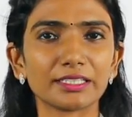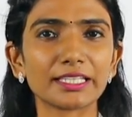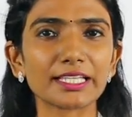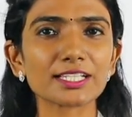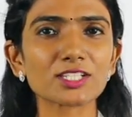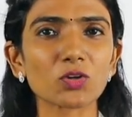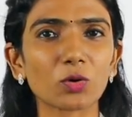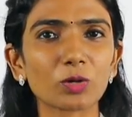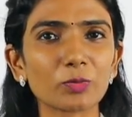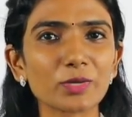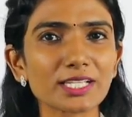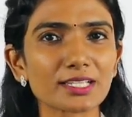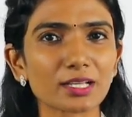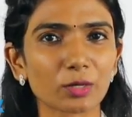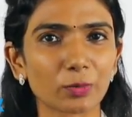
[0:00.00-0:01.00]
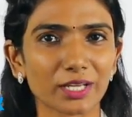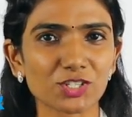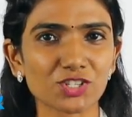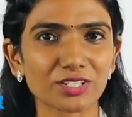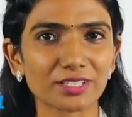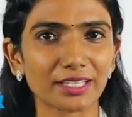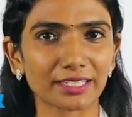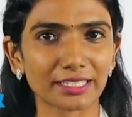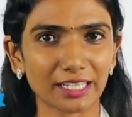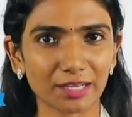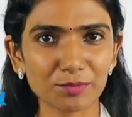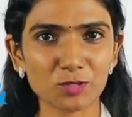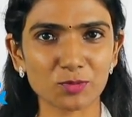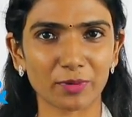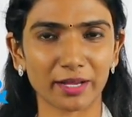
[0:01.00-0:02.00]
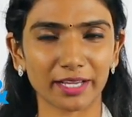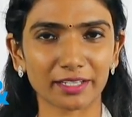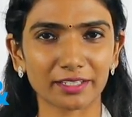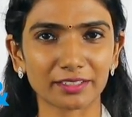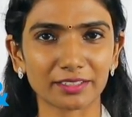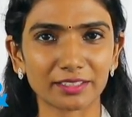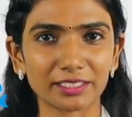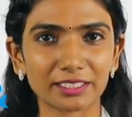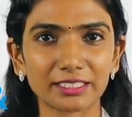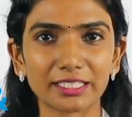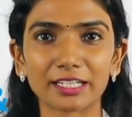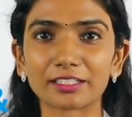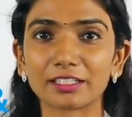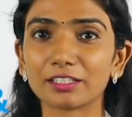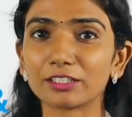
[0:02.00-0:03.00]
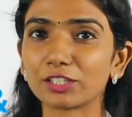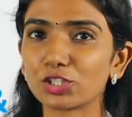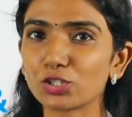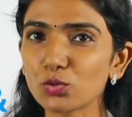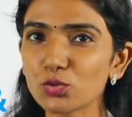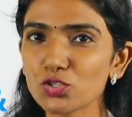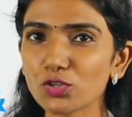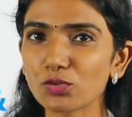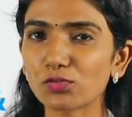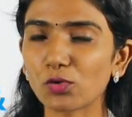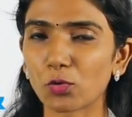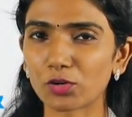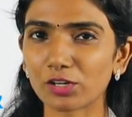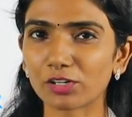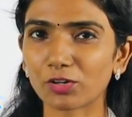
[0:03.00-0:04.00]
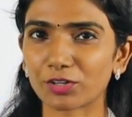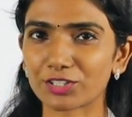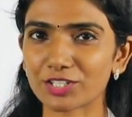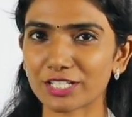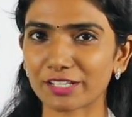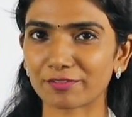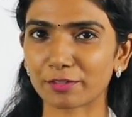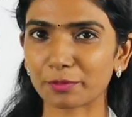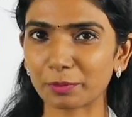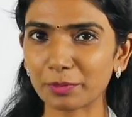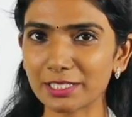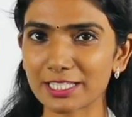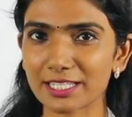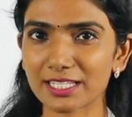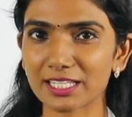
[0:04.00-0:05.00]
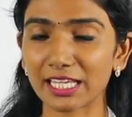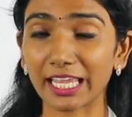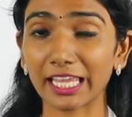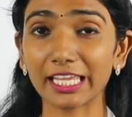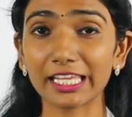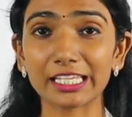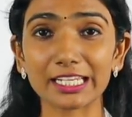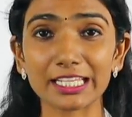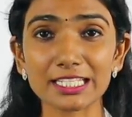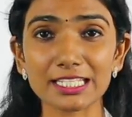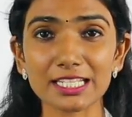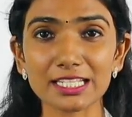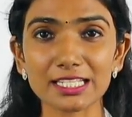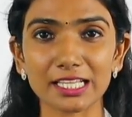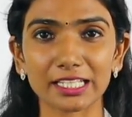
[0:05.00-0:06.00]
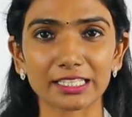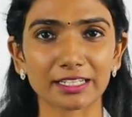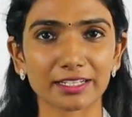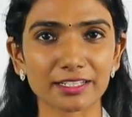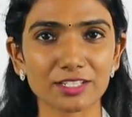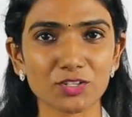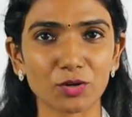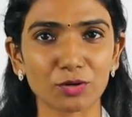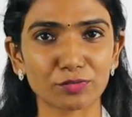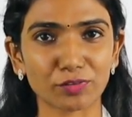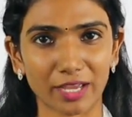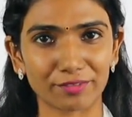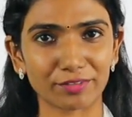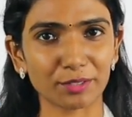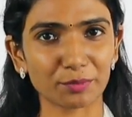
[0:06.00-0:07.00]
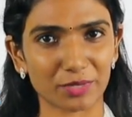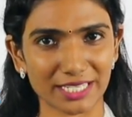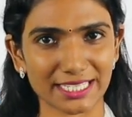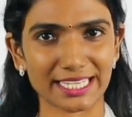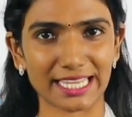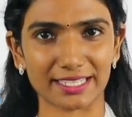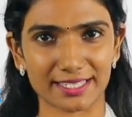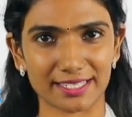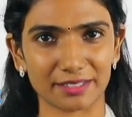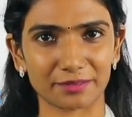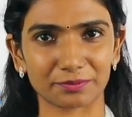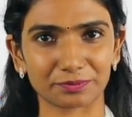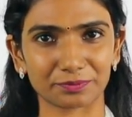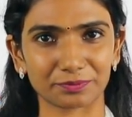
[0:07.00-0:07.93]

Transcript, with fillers: There's always a question that comes back that the use of oral contraceptive pills increases the risk of having breast cancer.